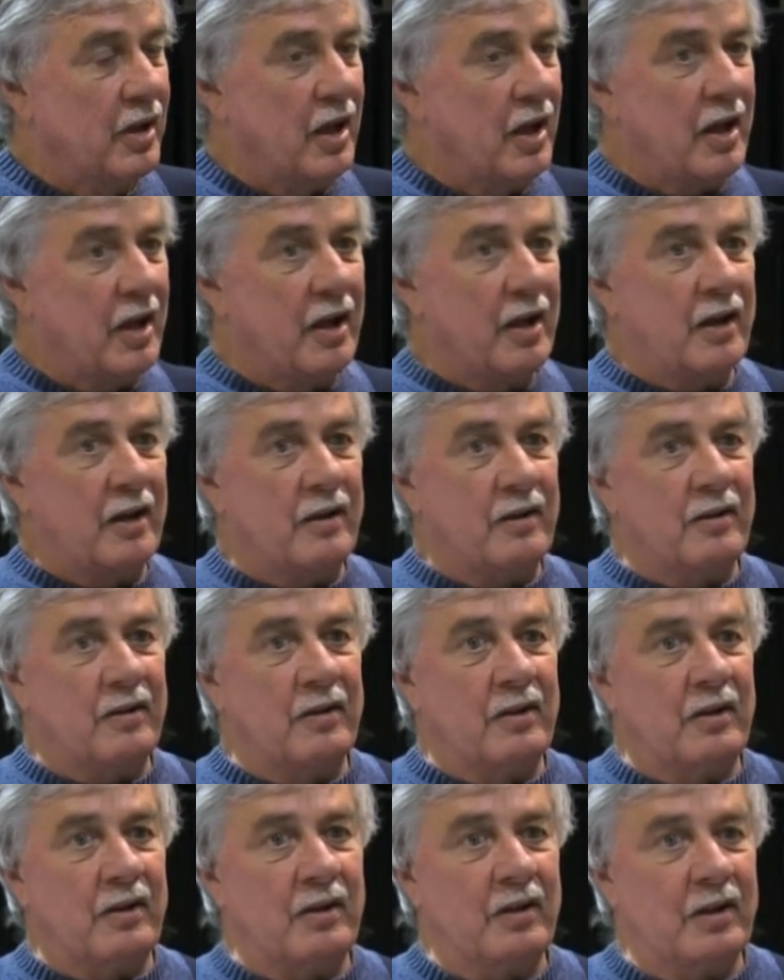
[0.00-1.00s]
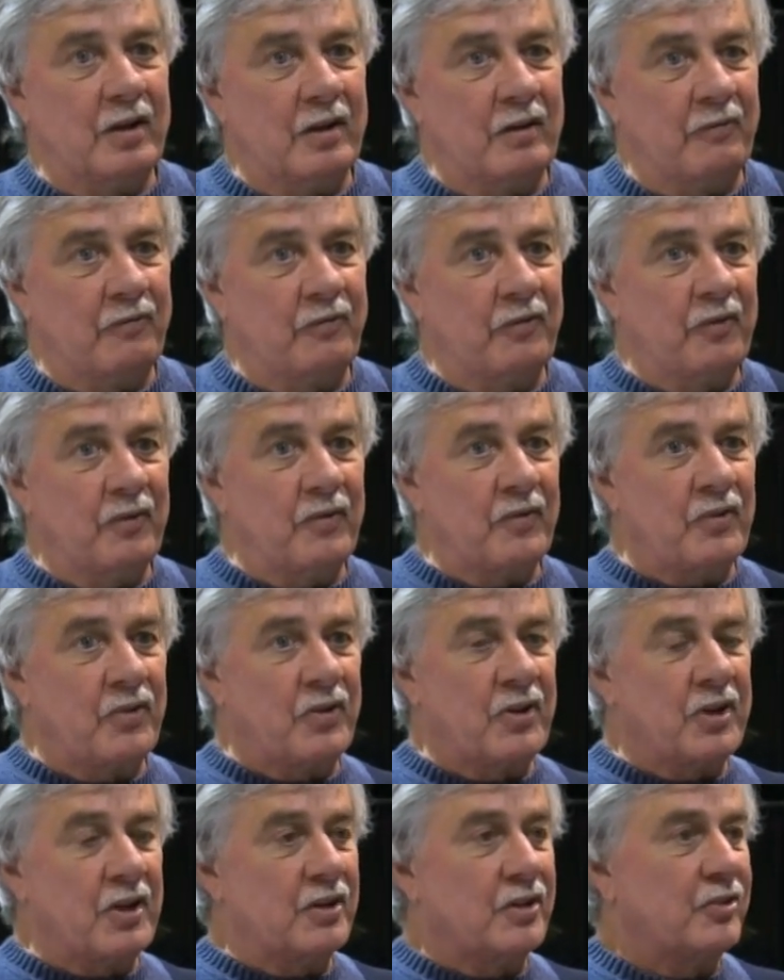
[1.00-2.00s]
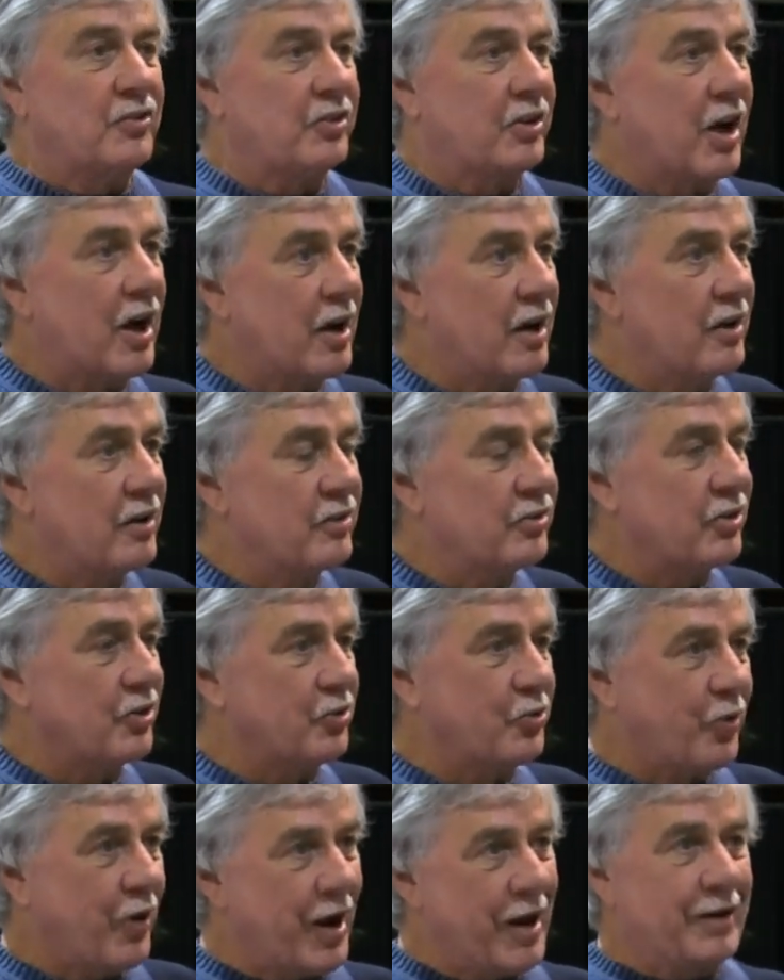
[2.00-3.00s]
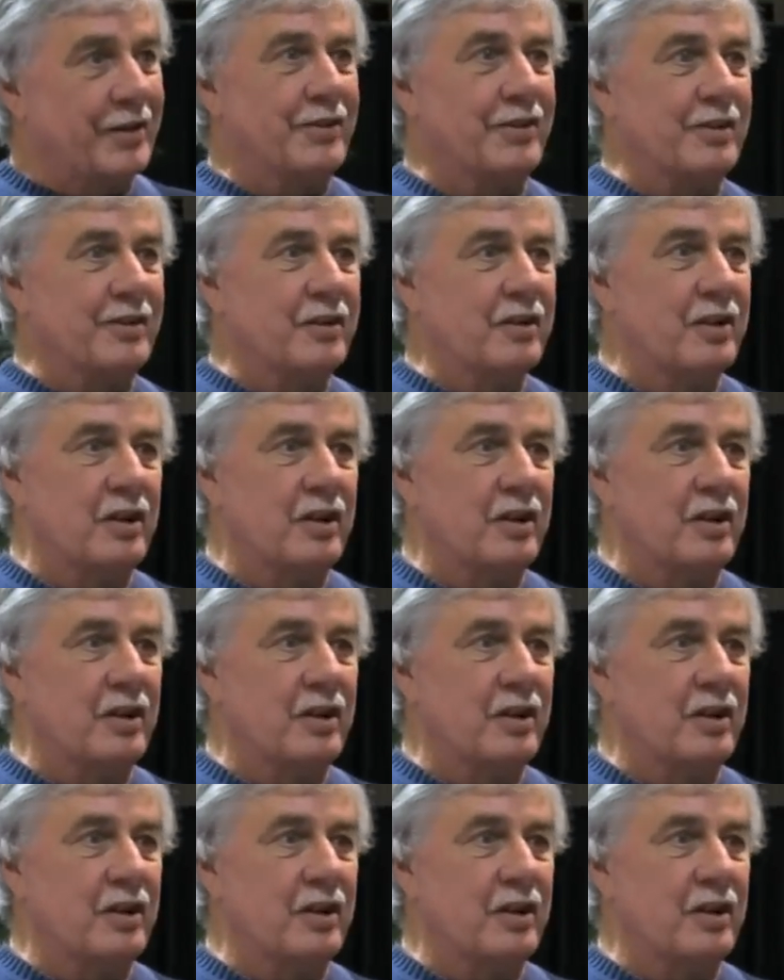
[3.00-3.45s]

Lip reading: And if the disguise attracted